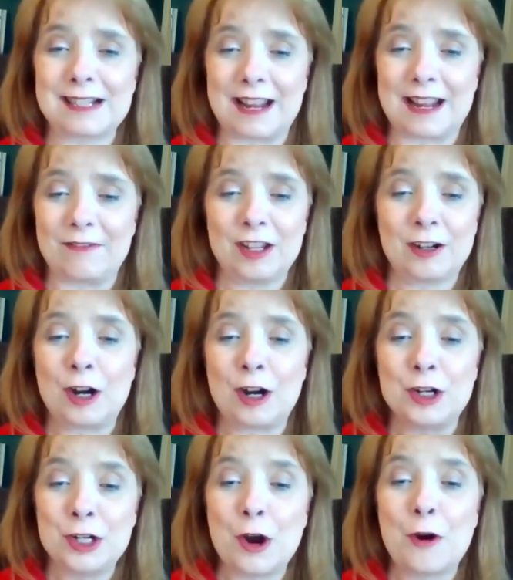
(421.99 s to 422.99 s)
left. There are
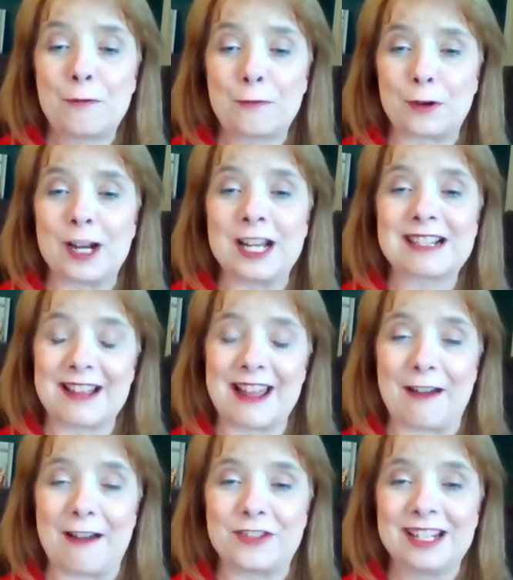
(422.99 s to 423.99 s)
no friends
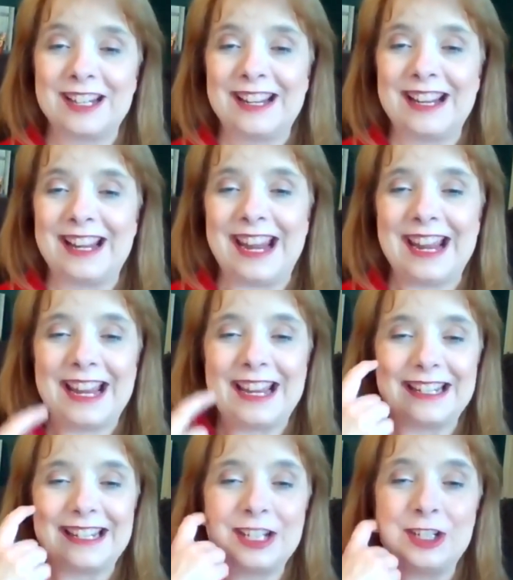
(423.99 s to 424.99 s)
left.
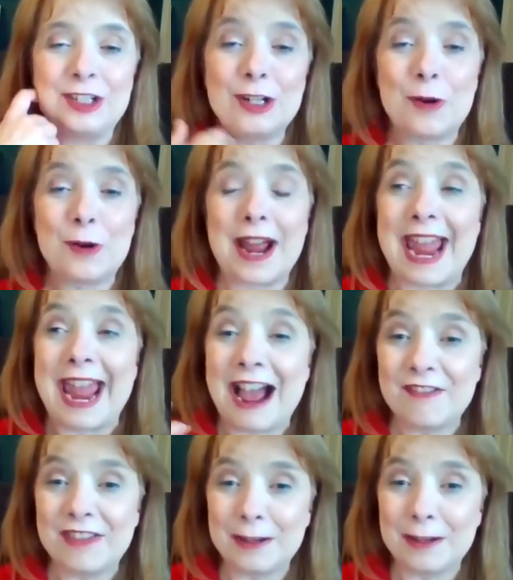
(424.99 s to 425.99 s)
And you don't
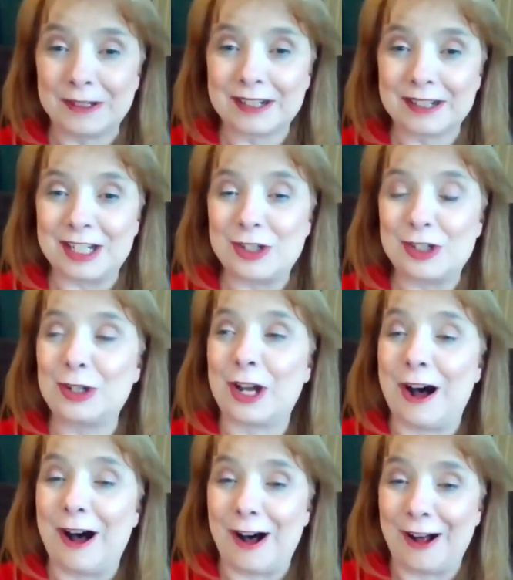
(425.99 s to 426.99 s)
have the ability to
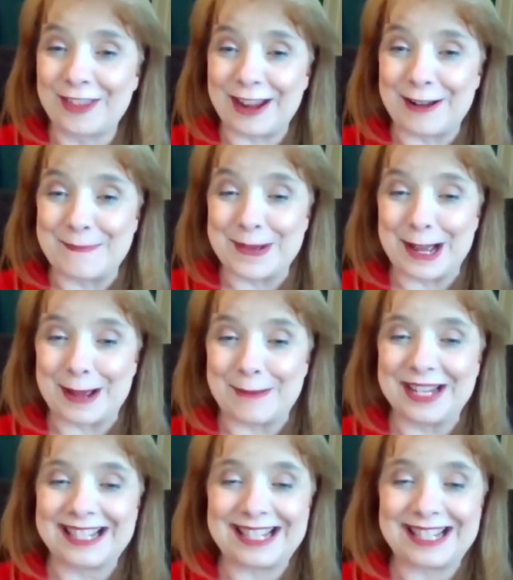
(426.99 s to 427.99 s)
call them up
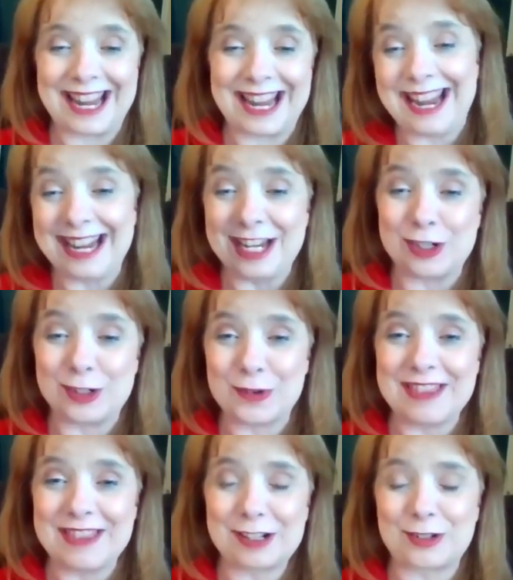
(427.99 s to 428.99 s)
and say, hey,
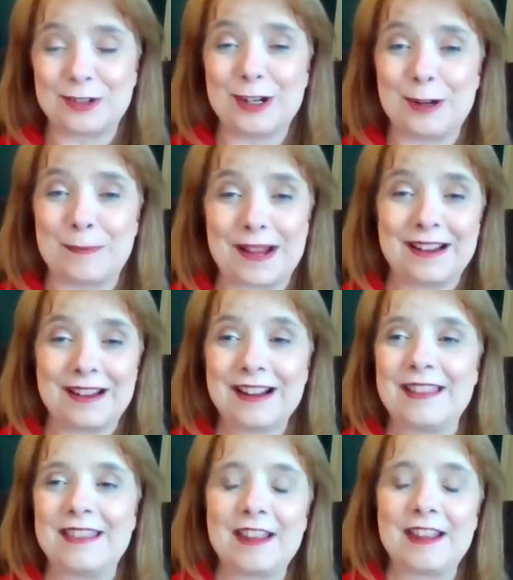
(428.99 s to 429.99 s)
join this group. Uh,
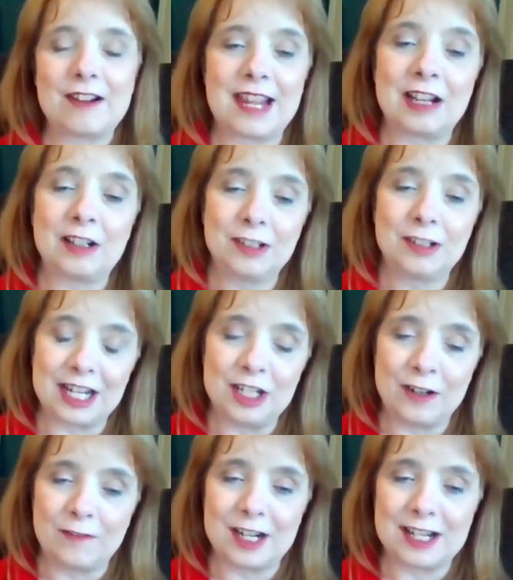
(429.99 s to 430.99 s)
they they look at
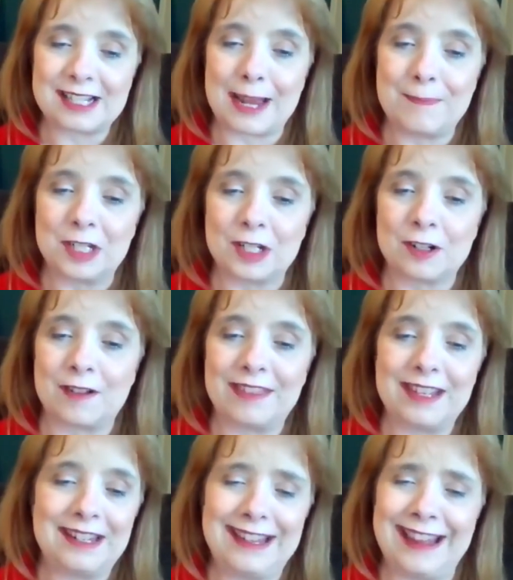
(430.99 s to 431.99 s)
you very skeptical and
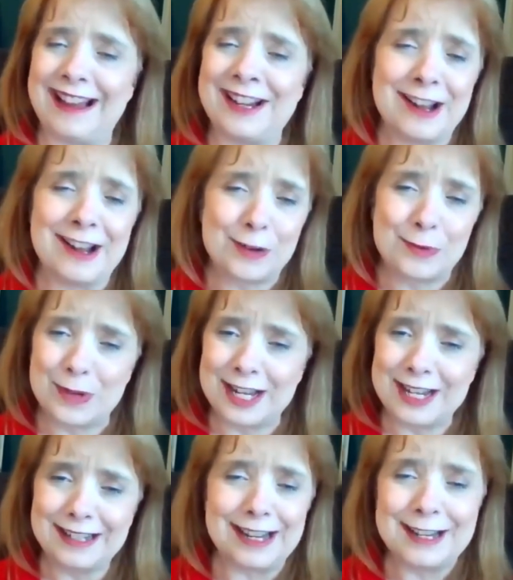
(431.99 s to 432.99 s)
think, yeah, another
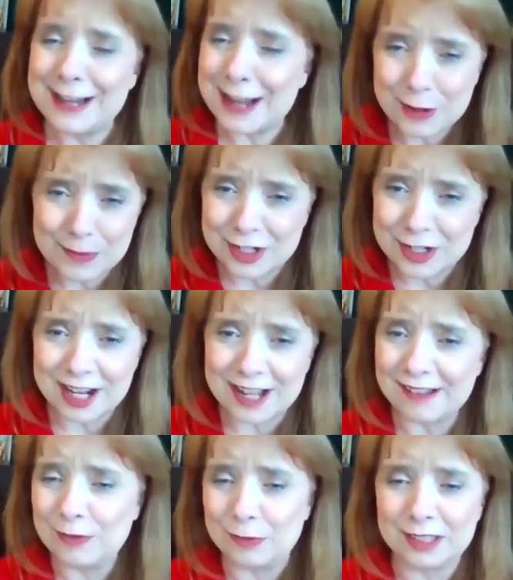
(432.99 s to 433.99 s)
one, another one,
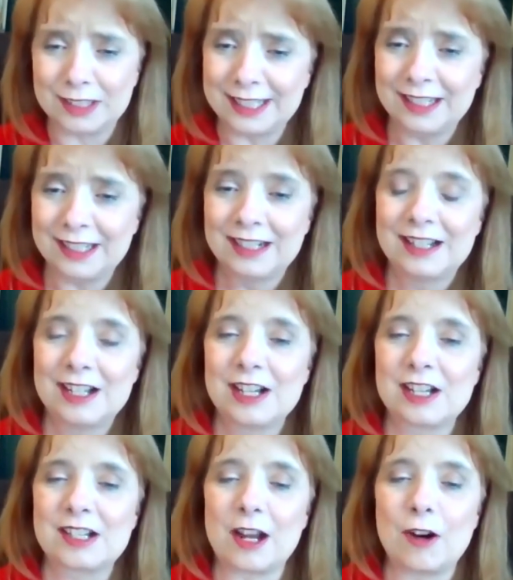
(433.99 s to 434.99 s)
Shelly, really?
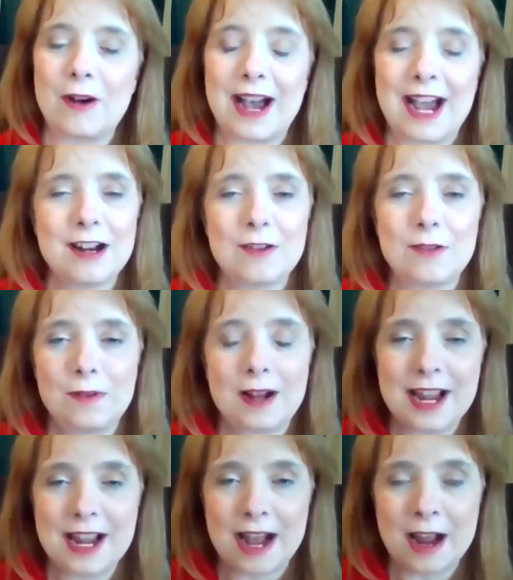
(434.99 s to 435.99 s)
So I don't.
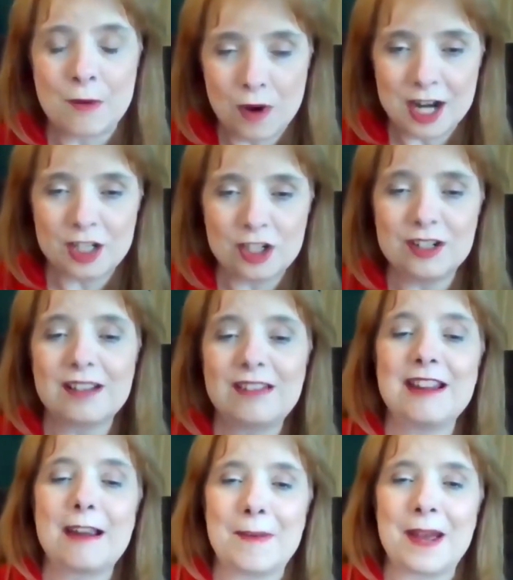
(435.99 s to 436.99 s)
I, I want you to
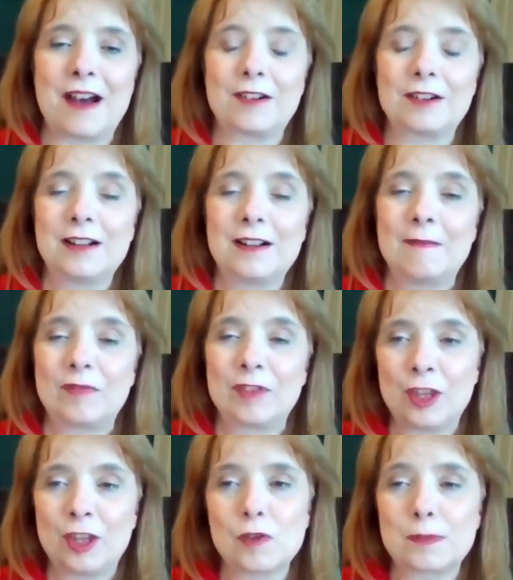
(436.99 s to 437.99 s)
think about
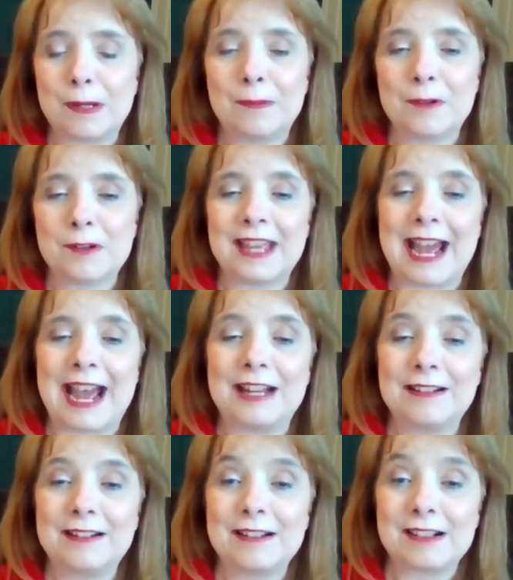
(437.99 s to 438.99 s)
those people
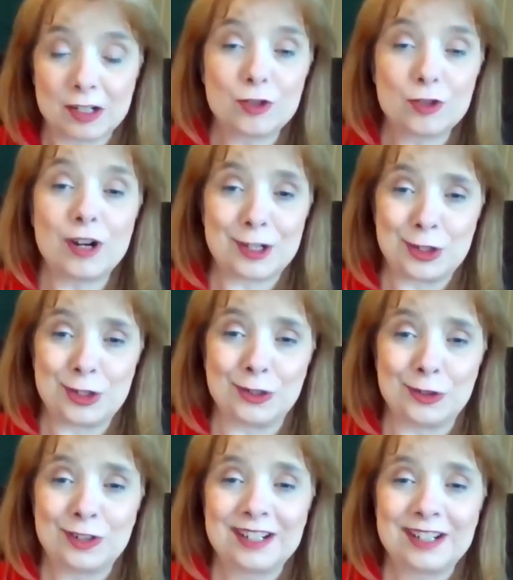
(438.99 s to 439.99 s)
that still trust you